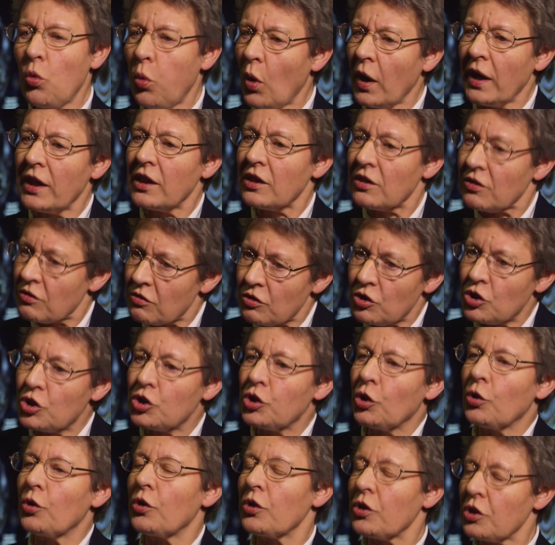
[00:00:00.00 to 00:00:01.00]
Quite
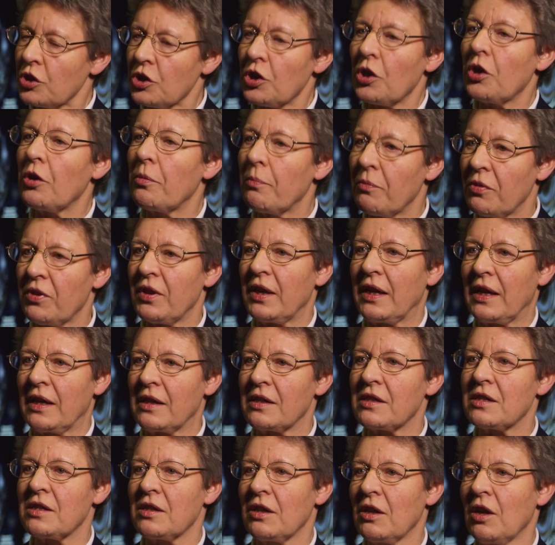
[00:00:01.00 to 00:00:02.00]
short-term
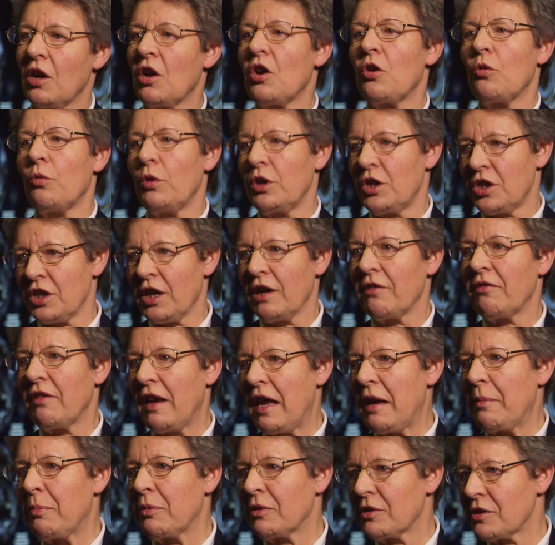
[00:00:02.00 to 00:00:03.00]
things, which I've
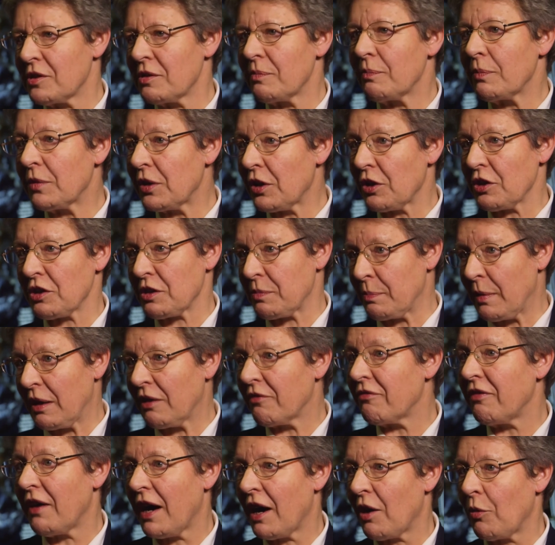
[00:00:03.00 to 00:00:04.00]
labelled
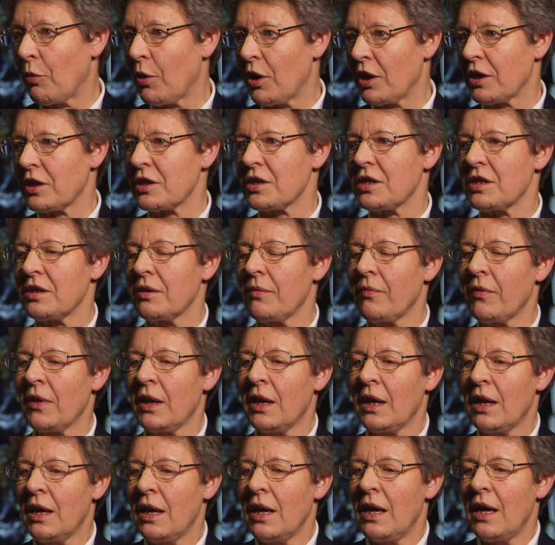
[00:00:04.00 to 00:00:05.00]
cosmic fireworks.
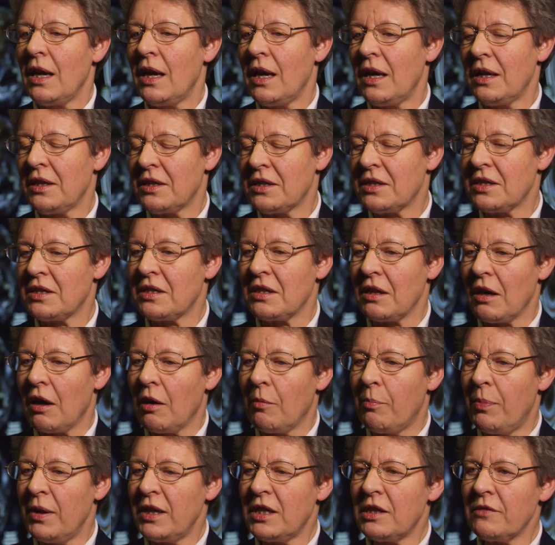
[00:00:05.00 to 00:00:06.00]
It's
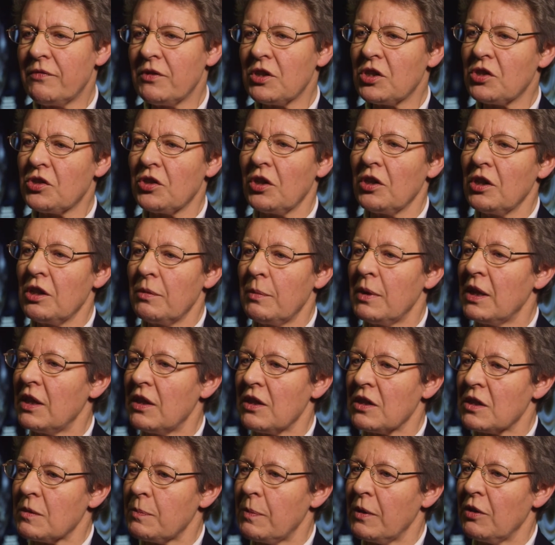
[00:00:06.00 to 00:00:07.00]
a bit of astronomy
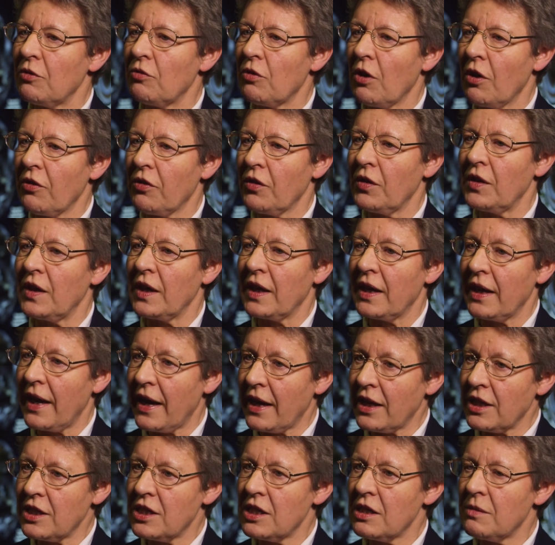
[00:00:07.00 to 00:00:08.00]
that's been rather
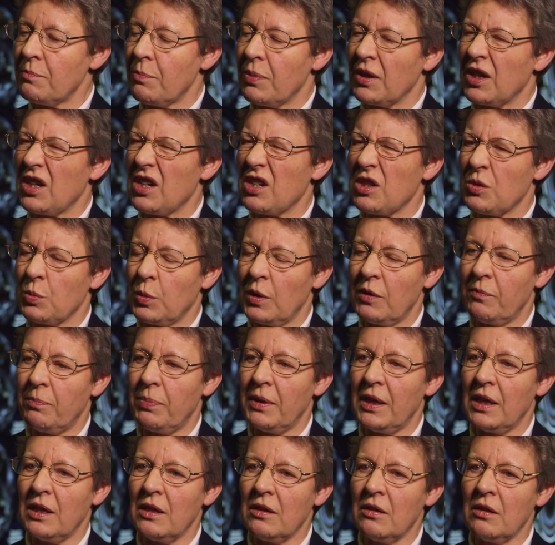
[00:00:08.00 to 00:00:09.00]
neglected because we've
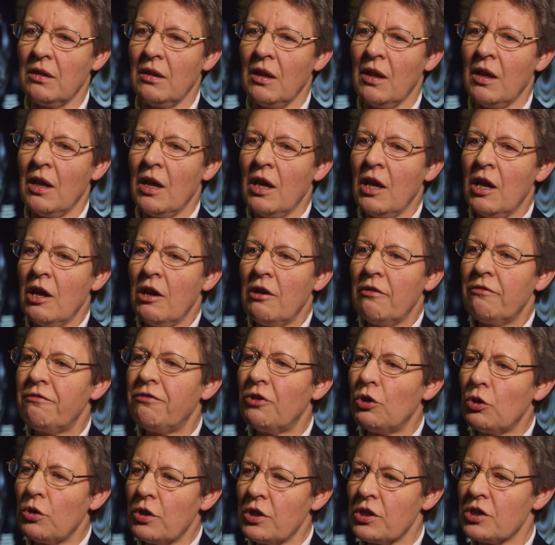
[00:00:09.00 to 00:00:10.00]
been
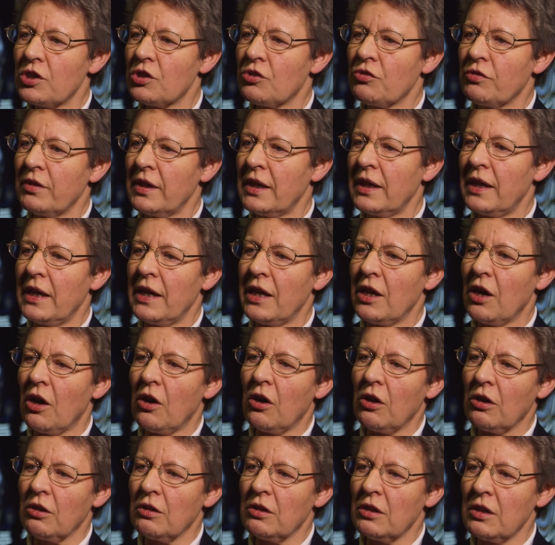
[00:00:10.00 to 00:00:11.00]
focused really
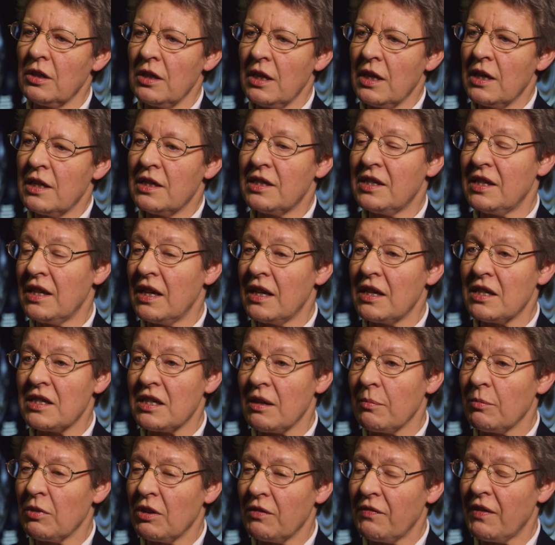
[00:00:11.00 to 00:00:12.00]
on seeing
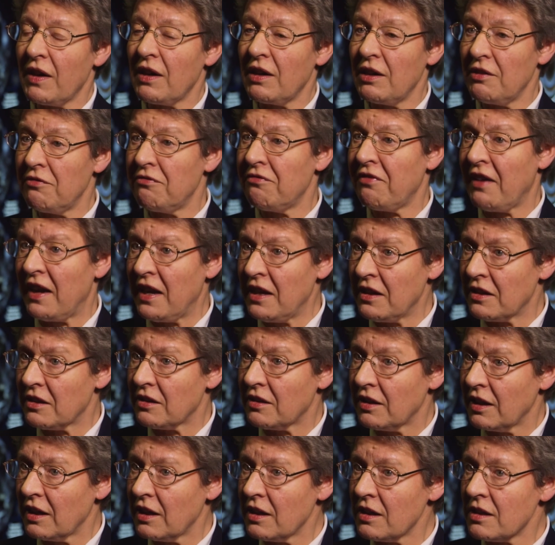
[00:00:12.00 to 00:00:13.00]
some of the very faint
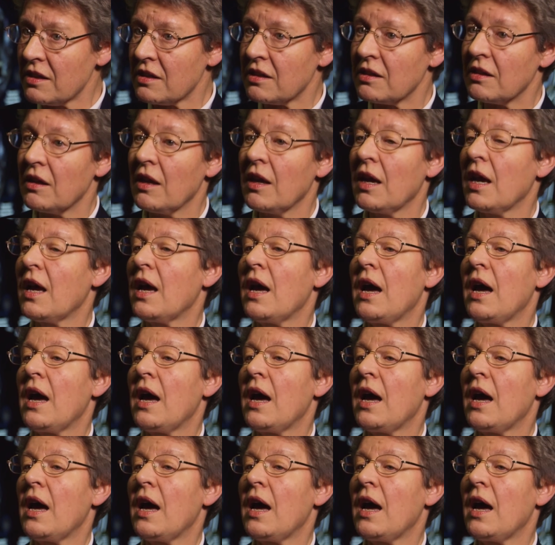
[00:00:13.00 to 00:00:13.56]
things,